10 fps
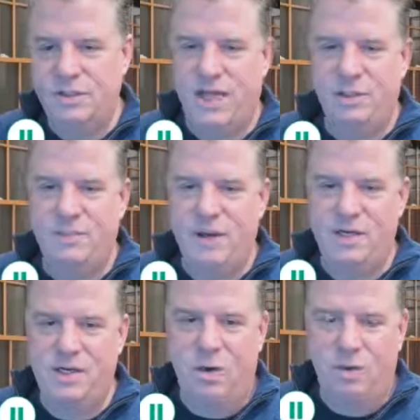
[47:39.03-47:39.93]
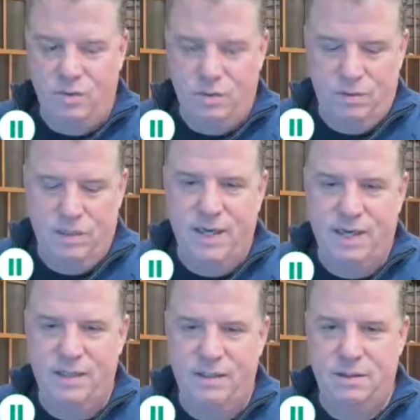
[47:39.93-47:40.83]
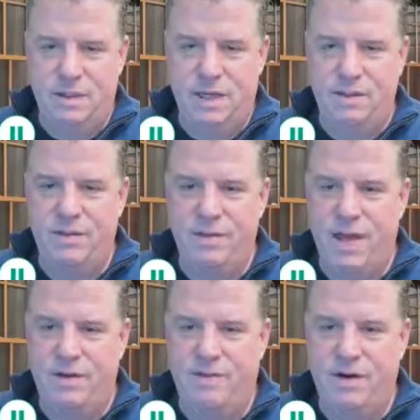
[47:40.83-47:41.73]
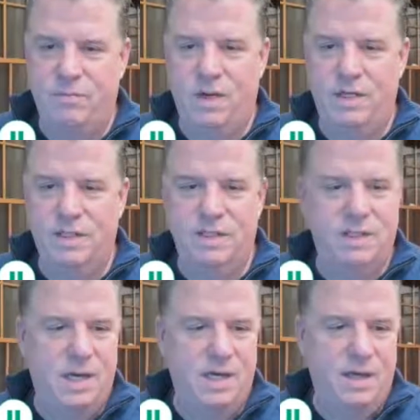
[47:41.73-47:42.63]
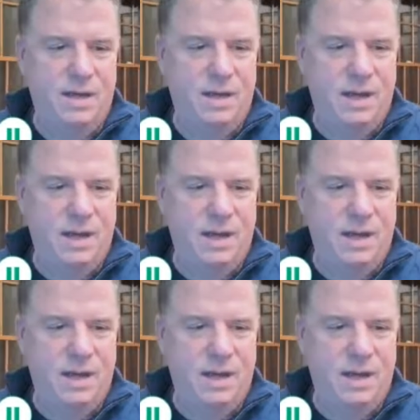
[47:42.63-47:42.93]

So that's my total, and I could undo that if I wanted to not.